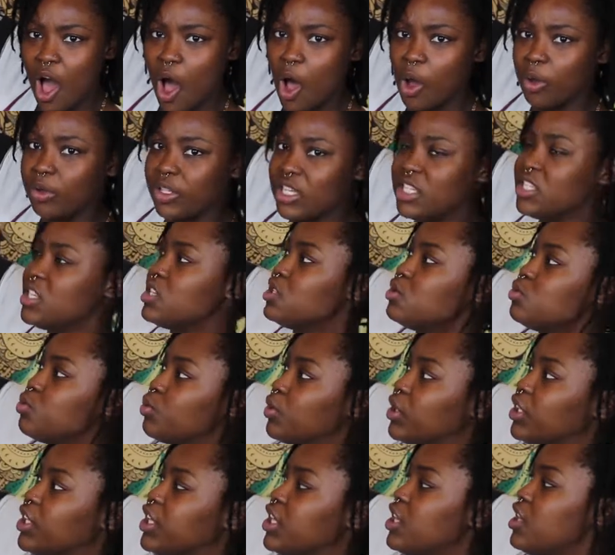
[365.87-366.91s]
Oh, this is
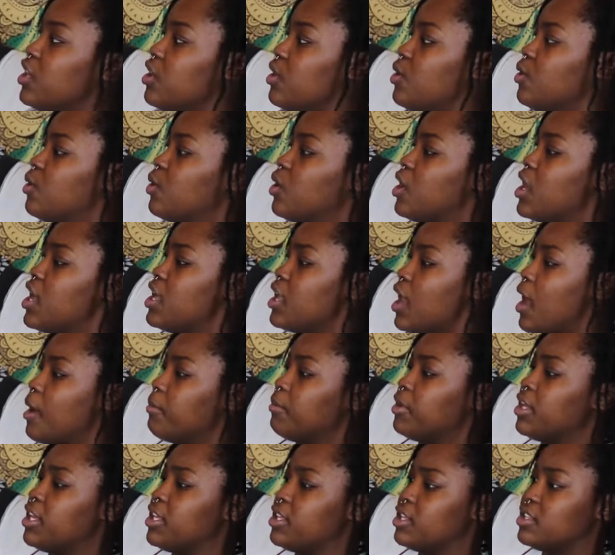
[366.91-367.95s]
really cute. And
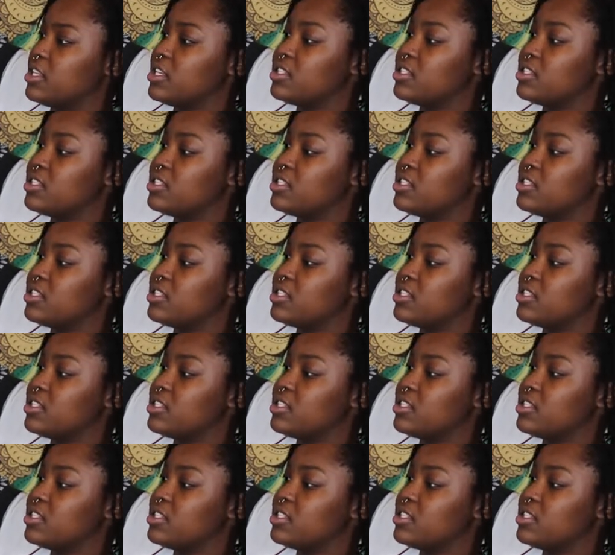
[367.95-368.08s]
I'm gonna,